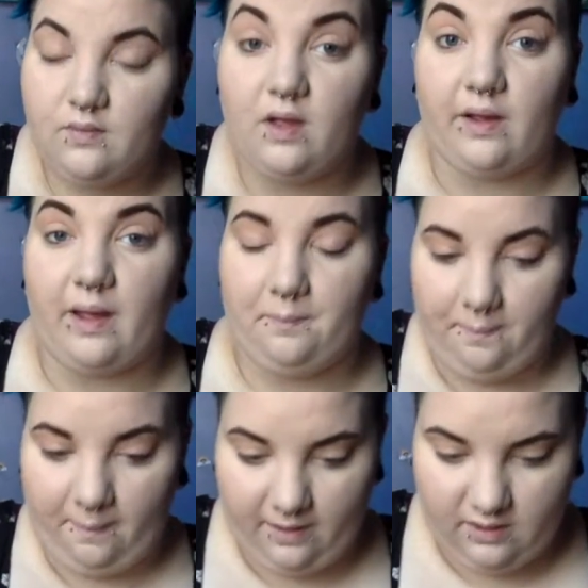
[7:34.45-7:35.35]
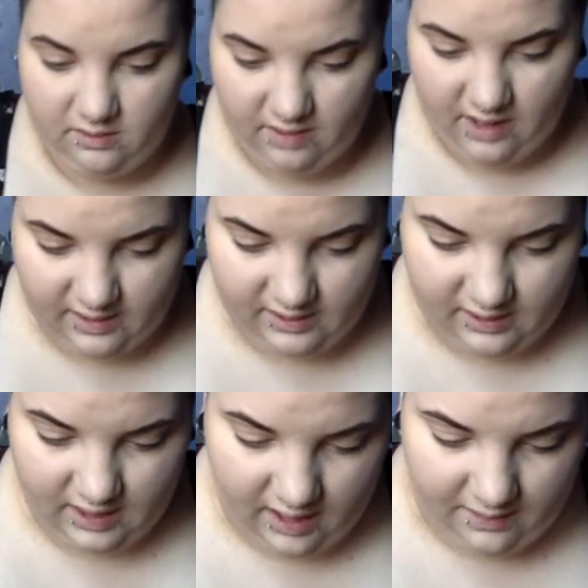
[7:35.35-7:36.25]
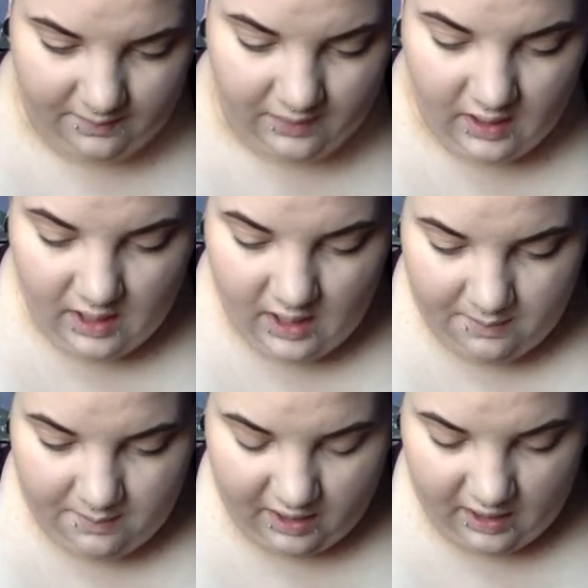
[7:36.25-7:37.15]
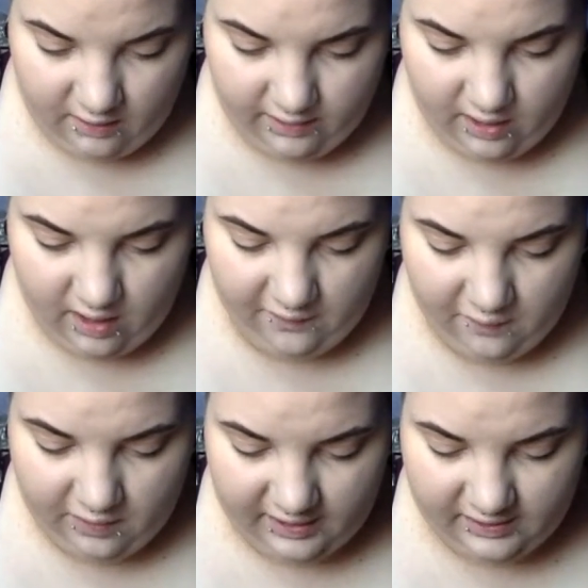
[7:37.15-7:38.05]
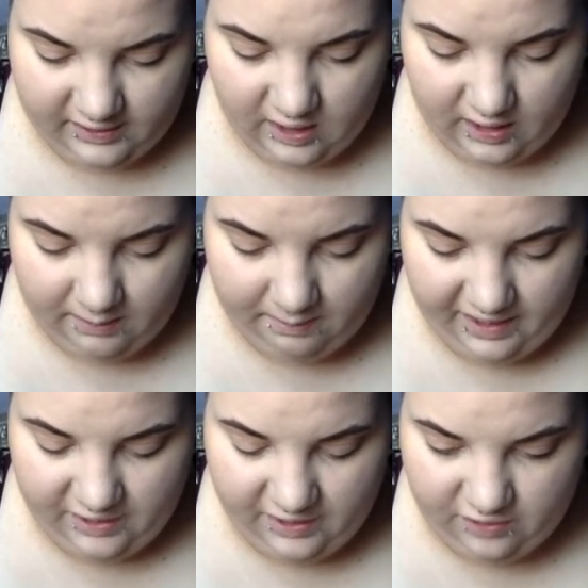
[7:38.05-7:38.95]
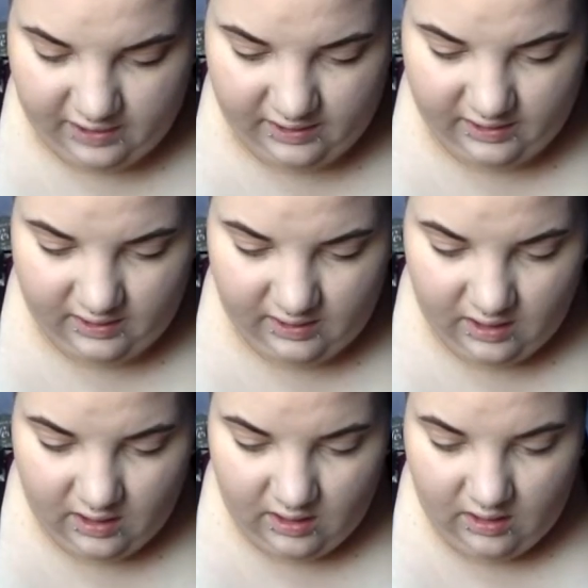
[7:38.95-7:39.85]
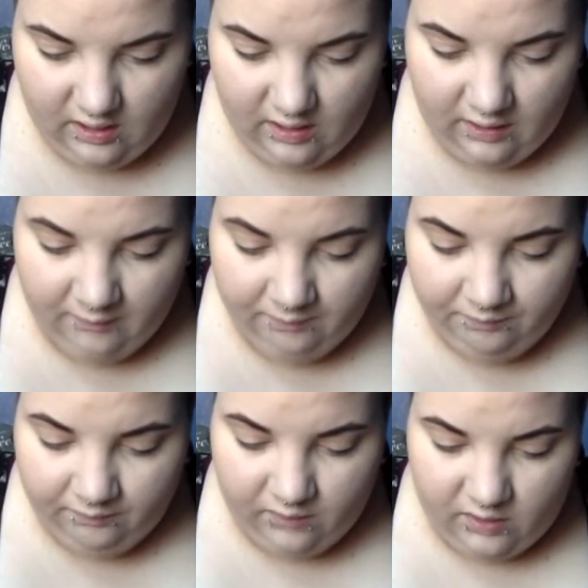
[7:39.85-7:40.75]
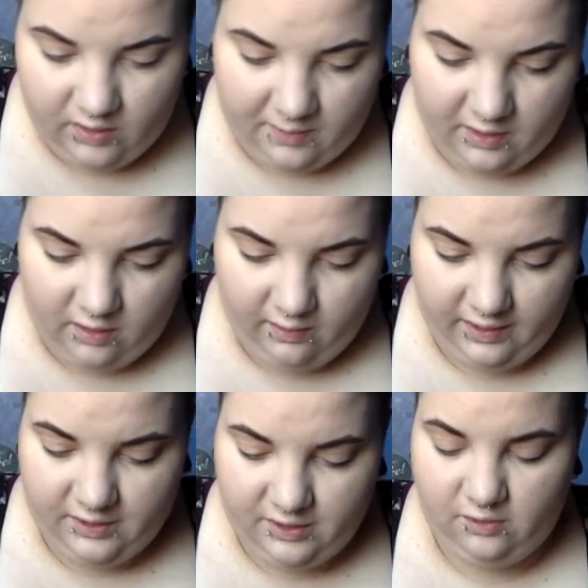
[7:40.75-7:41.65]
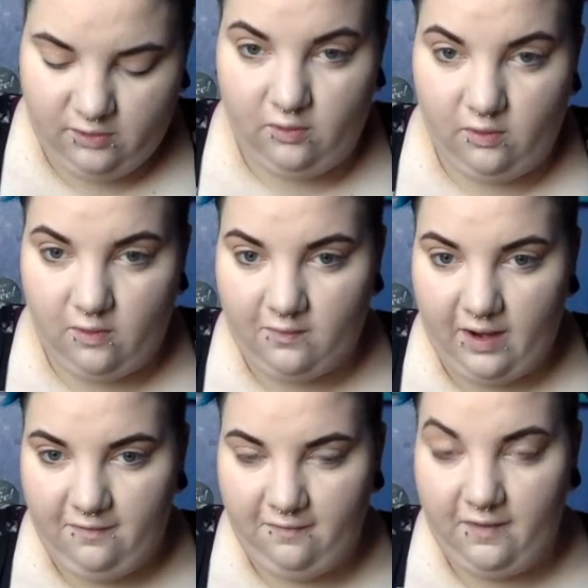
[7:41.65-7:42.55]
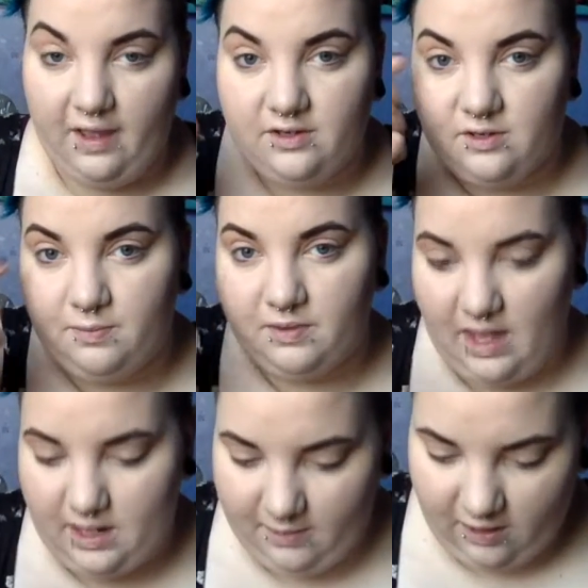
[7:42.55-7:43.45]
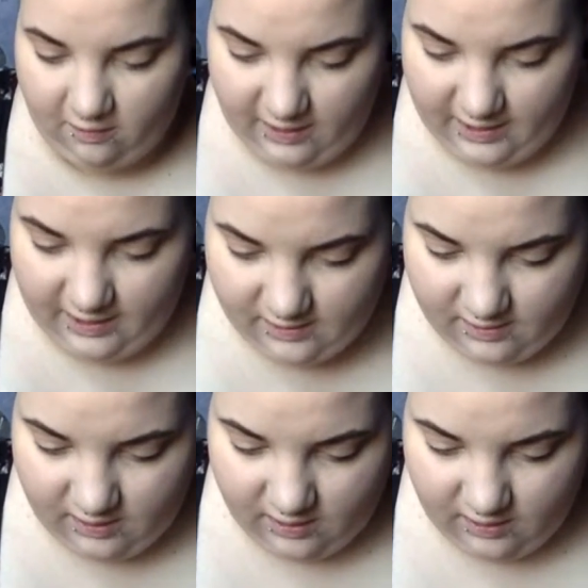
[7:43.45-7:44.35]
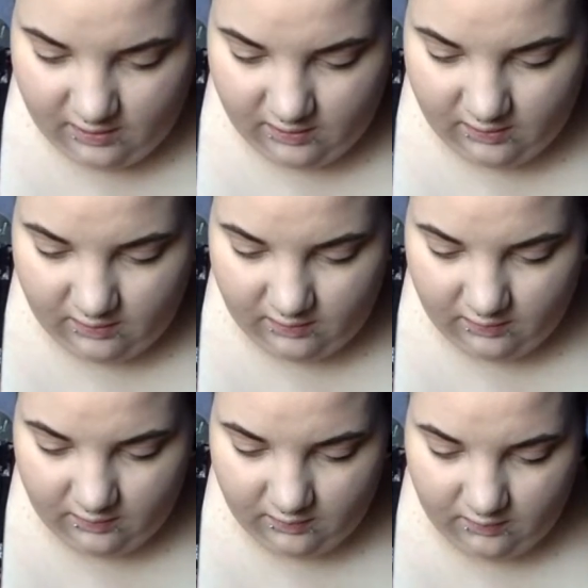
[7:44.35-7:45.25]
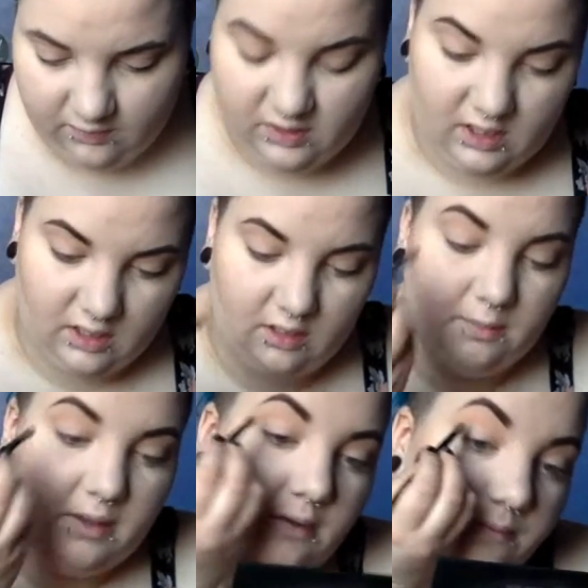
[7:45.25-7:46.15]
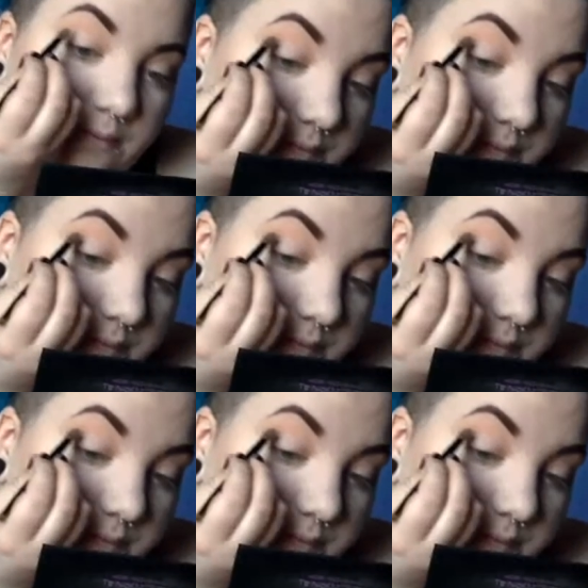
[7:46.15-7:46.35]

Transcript: Okay, so next, I'm kind of going off of what I saw on Pinterest. So I'm going to go into Riff and just put that in my crease. Just a little bit.